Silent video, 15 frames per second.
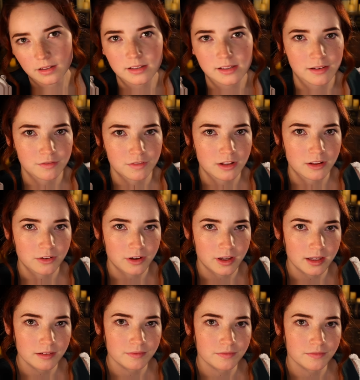Does that feel
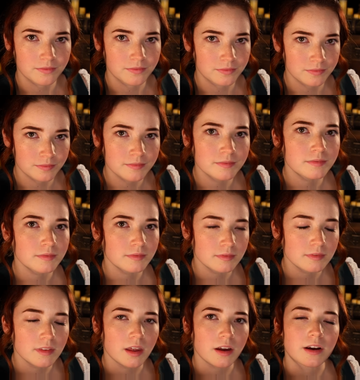okay?
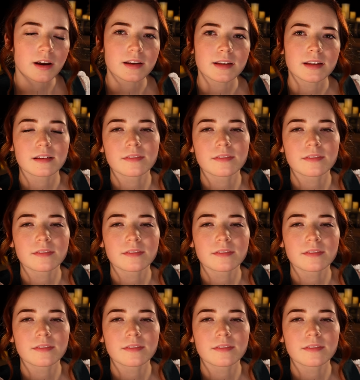Alright.